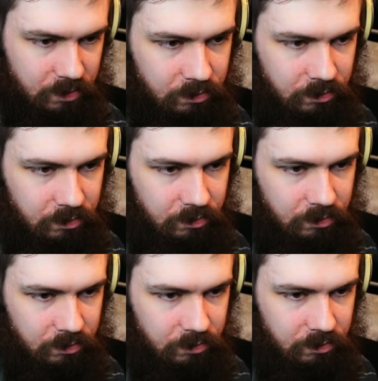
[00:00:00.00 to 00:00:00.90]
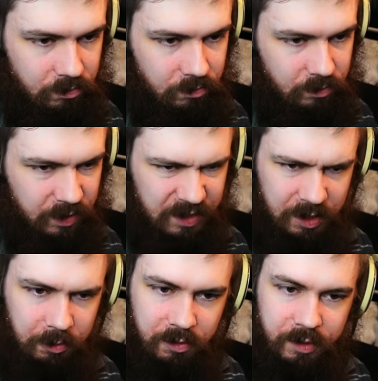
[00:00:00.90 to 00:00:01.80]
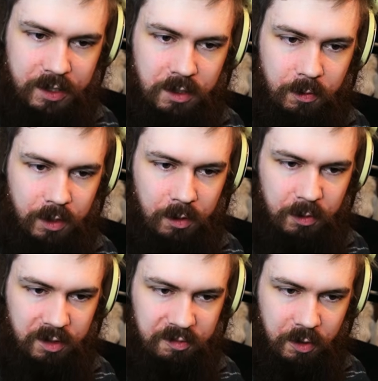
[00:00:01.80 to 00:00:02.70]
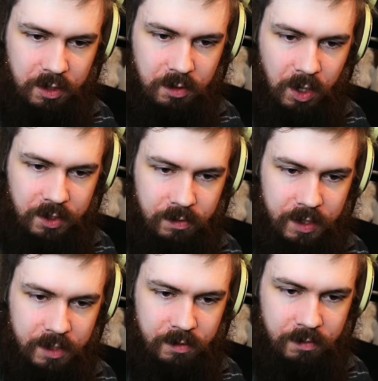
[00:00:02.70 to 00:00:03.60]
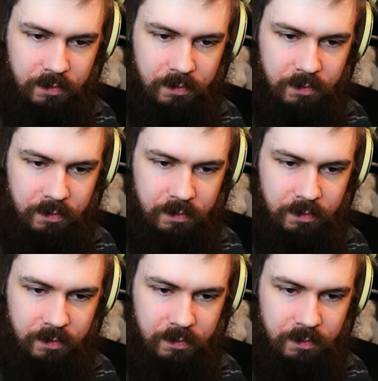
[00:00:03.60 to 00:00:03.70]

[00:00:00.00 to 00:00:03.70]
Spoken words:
And a similar thing is going on with the first modulator.